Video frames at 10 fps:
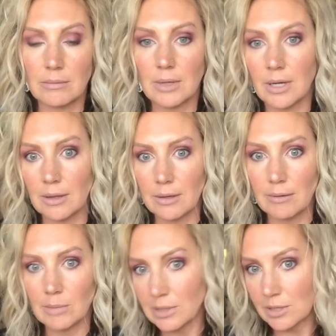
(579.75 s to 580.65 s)
anything
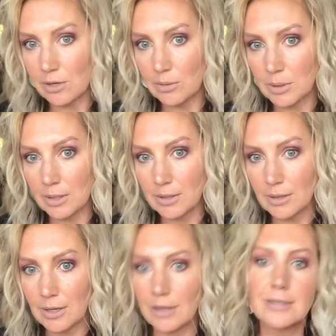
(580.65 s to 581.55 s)
mascara related, I
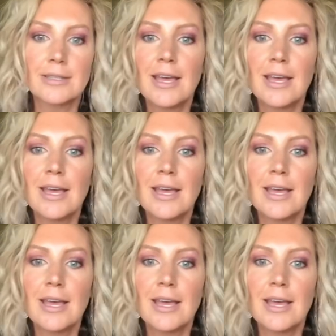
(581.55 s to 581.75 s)
guess,